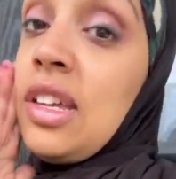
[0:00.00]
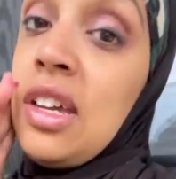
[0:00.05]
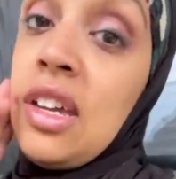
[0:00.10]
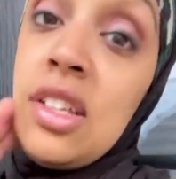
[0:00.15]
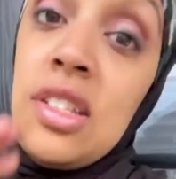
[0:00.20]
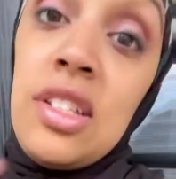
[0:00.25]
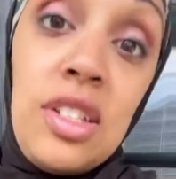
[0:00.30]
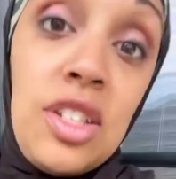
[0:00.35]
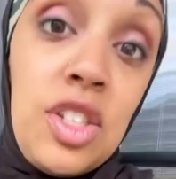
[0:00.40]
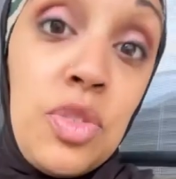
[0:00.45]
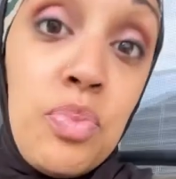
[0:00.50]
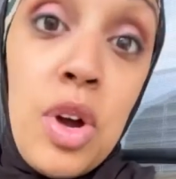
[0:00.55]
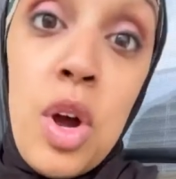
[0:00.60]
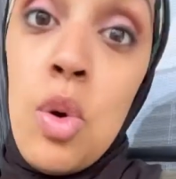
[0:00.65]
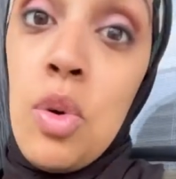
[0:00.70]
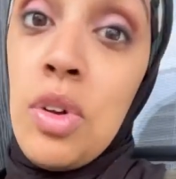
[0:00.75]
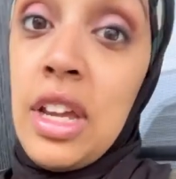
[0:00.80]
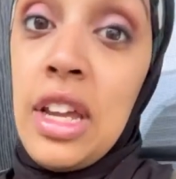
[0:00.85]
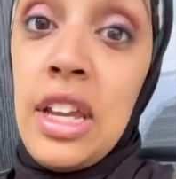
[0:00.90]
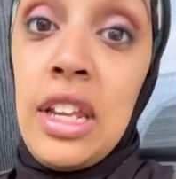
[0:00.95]
She's
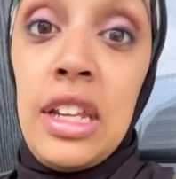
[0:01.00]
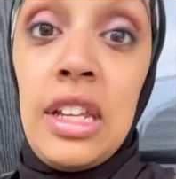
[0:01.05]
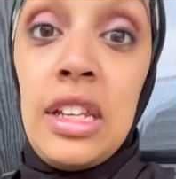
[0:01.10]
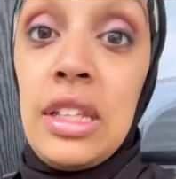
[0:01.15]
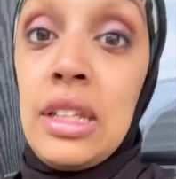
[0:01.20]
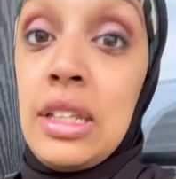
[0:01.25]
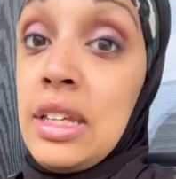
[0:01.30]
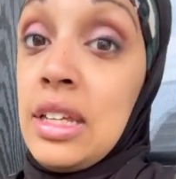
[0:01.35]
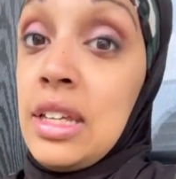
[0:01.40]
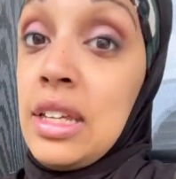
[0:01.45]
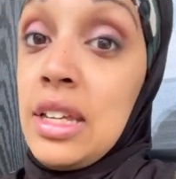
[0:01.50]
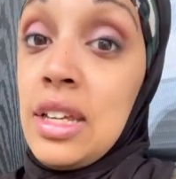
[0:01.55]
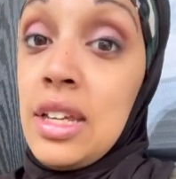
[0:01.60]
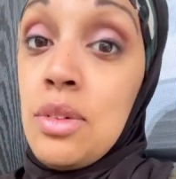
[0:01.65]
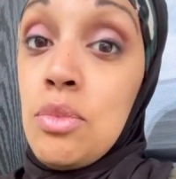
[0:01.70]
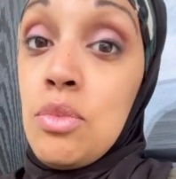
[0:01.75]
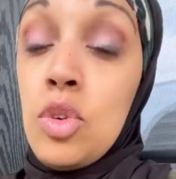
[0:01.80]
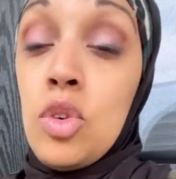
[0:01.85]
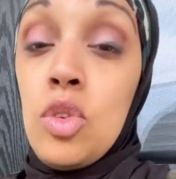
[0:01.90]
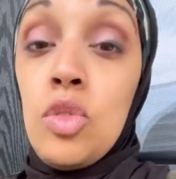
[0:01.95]
poking and
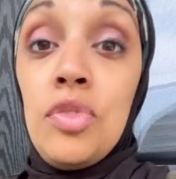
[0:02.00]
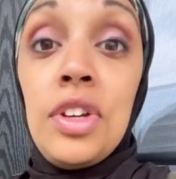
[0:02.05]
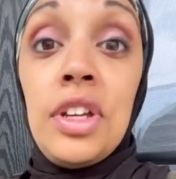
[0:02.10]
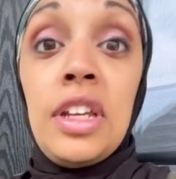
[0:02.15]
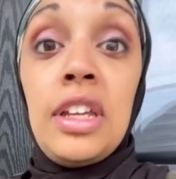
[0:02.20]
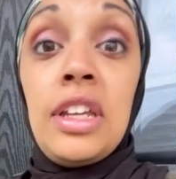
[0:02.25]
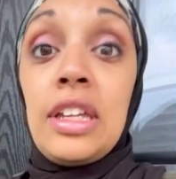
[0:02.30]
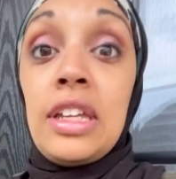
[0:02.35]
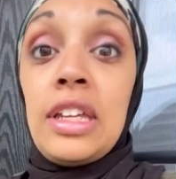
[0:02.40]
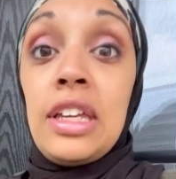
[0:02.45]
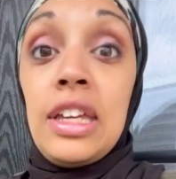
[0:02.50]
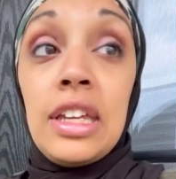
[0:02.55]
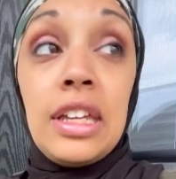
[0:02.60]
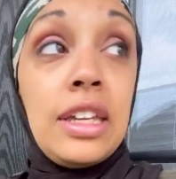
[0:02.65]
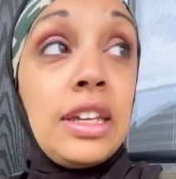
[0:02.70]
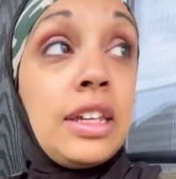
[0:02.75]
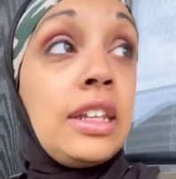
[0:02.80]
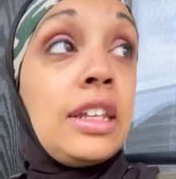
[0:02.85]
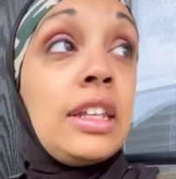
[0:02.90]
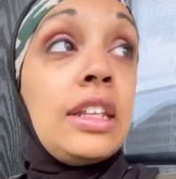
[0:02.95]
moving and
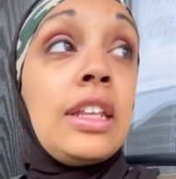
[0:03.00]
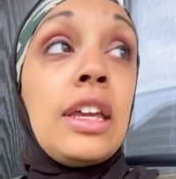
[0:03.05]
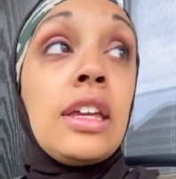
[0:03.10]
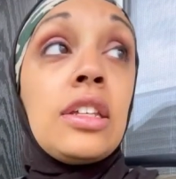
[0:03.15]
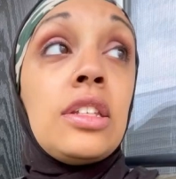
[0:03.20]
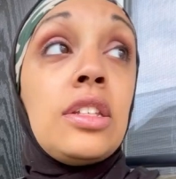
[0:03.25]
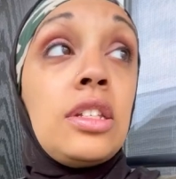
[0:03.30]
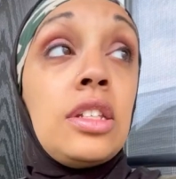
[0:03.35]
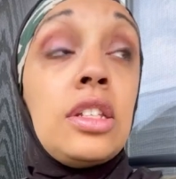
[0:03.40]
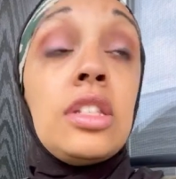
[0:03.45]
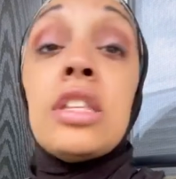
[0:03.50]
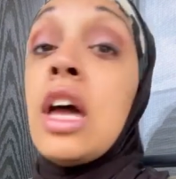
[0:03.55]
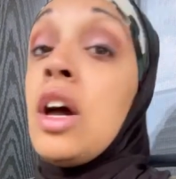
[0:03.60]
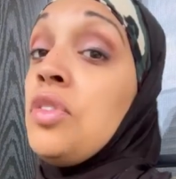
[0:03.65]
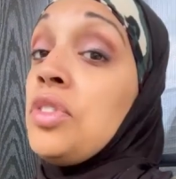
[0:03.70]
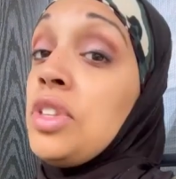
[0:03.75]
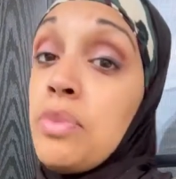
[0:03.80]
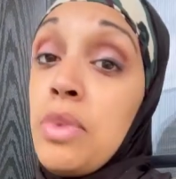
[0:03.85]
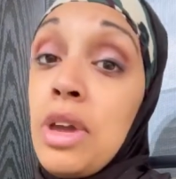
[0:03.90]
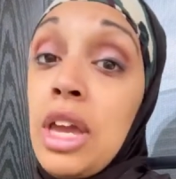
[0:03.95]
kicking, and like, she's
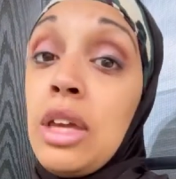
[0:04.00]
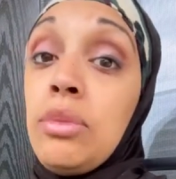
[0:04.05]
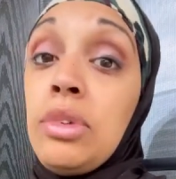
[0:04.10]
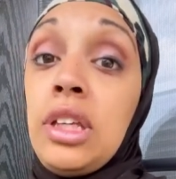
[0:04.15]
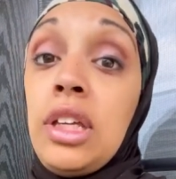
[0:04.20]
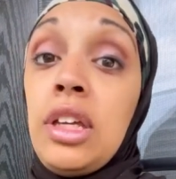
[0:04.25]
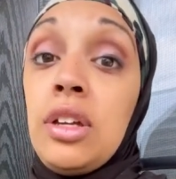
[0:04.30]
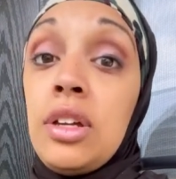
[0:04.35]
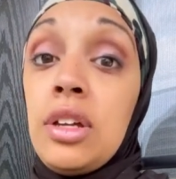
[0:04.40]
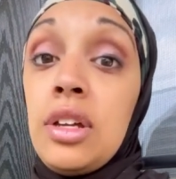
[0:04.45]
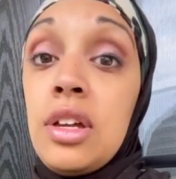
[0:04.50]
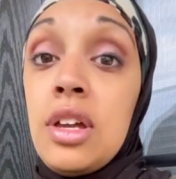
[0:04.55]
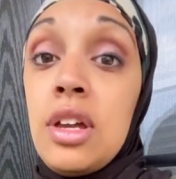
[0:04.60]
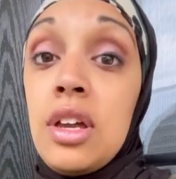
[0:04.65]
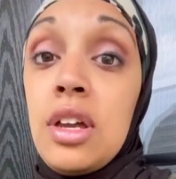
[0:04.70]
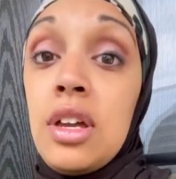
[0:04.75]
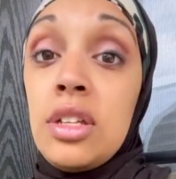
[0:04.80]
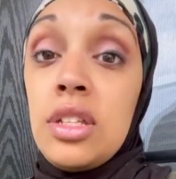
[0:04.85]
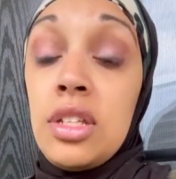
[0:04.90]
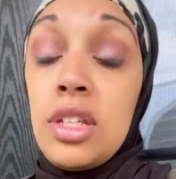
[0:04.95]
healthy baby.
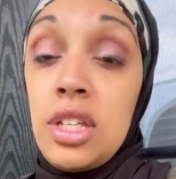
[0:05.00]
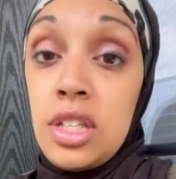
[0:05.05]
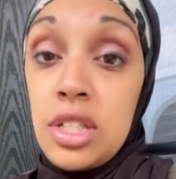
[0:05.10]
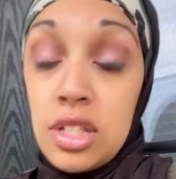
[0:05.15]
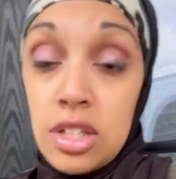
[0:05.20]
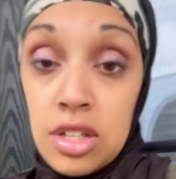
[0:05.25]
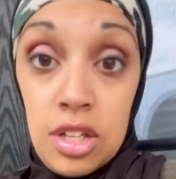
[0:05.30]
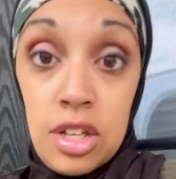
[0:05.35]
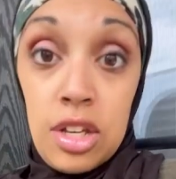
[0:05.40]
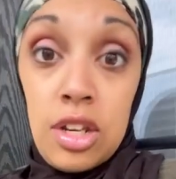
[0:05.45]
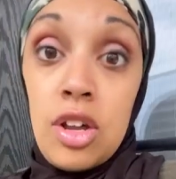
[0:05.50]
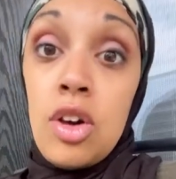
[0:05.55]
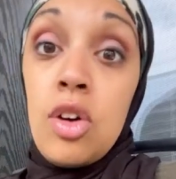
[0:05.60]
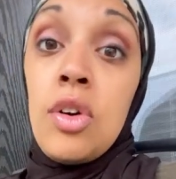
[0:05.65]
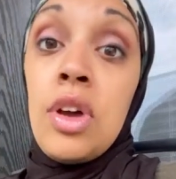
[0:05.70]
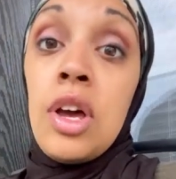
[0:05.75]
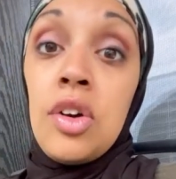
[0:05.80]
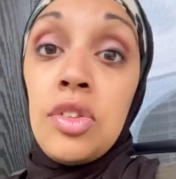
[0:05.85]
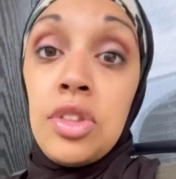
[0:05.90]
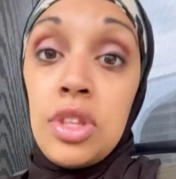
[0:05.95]
She is a good
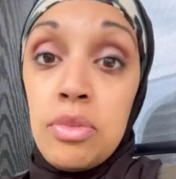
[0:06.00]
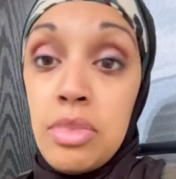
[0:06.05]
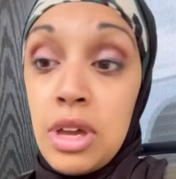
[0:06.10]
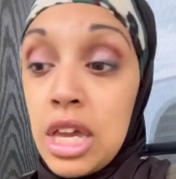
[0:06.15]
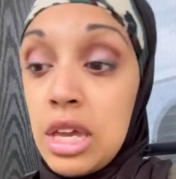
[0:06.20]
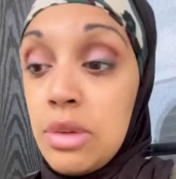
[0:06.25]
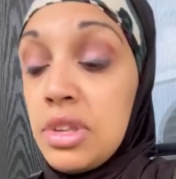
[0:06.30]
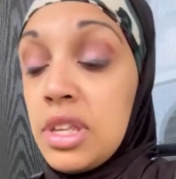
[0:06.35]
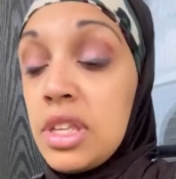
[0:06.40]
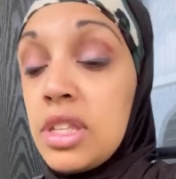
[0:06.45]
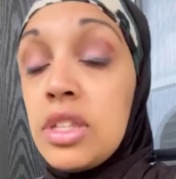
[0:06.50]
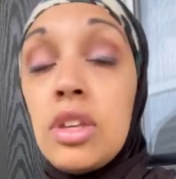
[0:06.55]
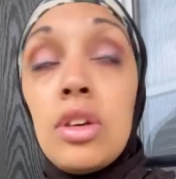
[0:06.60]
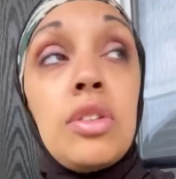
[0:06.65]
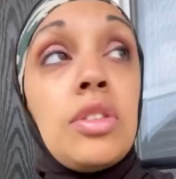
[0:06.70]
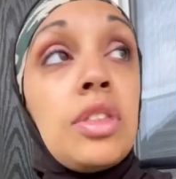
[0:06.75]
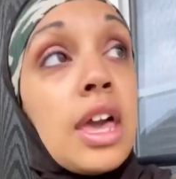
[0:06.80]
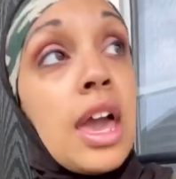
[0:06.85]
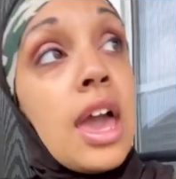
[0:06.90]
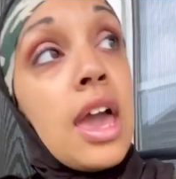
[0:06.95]
old healthy baby. So
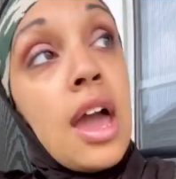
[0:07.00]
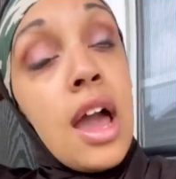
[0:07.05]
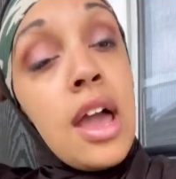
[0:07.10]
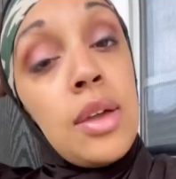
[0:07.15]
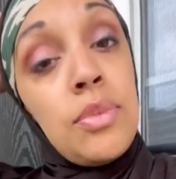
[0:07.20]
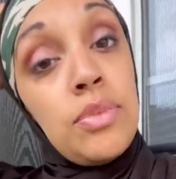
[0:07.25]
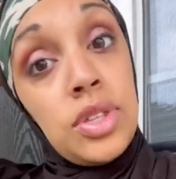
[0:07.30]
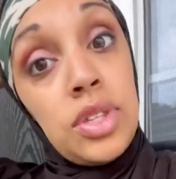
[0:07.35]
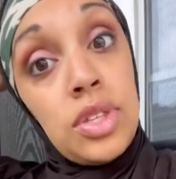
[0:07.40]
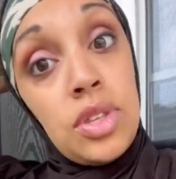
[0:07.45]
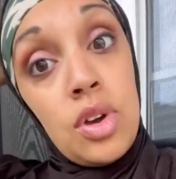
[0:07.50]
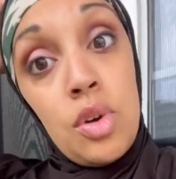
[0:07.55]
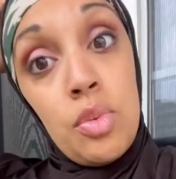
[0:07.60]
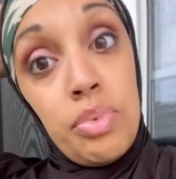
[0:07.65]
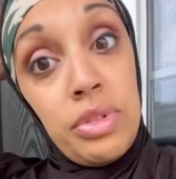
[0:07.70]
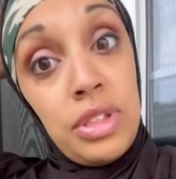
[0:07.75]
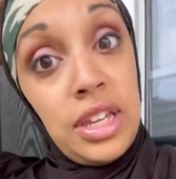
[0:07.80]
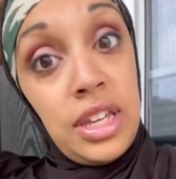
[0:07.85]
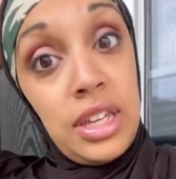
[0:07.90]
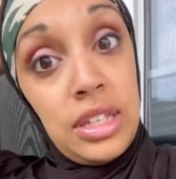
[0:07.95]
that I am so
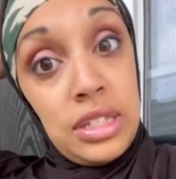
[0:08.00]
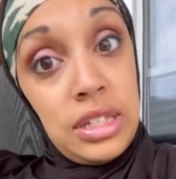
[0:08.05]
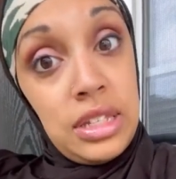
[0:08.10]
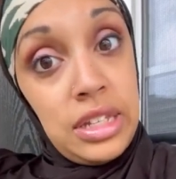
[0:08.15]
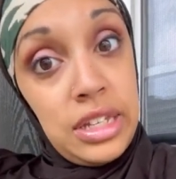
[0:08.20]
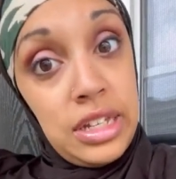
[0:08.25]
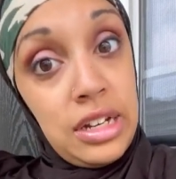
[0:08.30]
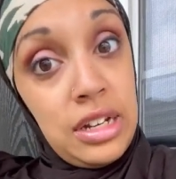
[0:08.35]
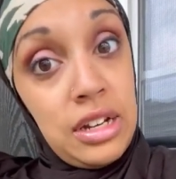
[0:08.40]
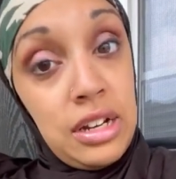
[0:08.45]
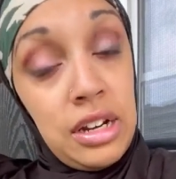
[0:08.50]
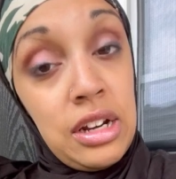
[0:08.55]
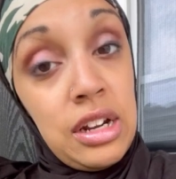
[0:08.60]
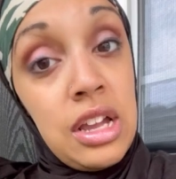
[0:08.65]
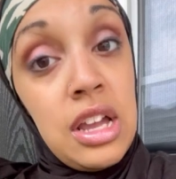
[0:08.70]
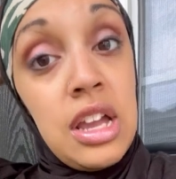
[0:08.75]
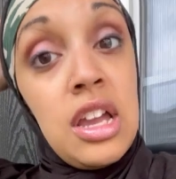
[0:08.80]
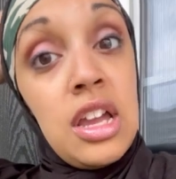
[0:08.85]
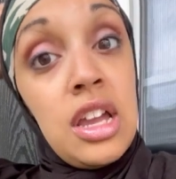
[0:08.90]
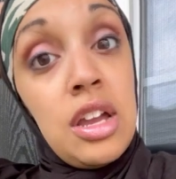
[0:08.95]
pleased to hear
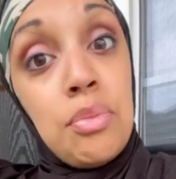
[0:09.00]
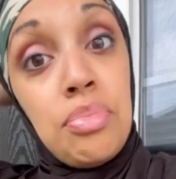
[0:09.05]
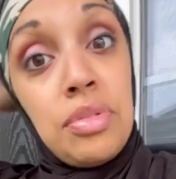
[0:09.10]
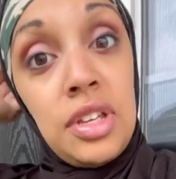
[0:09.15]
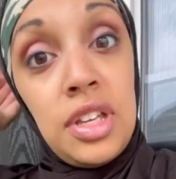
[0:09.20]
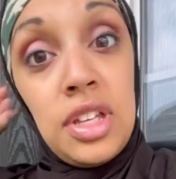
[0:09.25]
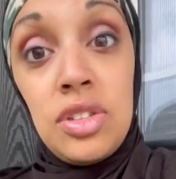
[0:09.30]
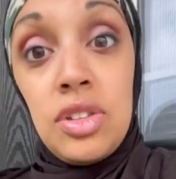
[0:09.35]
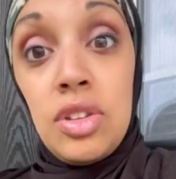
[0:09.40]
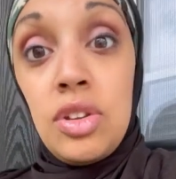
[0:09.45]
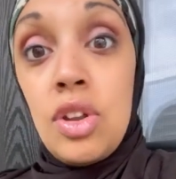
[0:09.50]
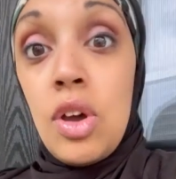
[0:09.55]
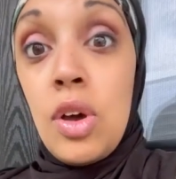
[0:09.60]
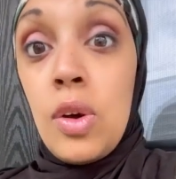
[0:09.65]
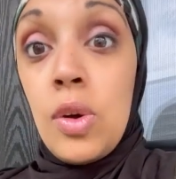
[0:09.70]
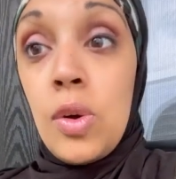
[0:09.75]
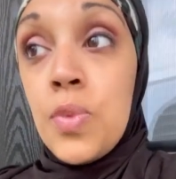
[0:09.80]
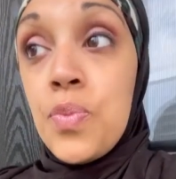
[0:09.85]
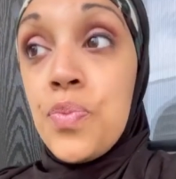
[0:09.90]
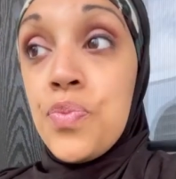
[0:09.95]
and pleased to
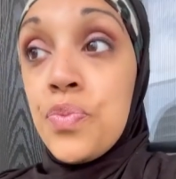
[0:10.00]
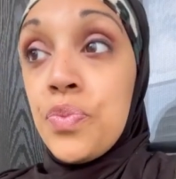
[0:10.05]
know.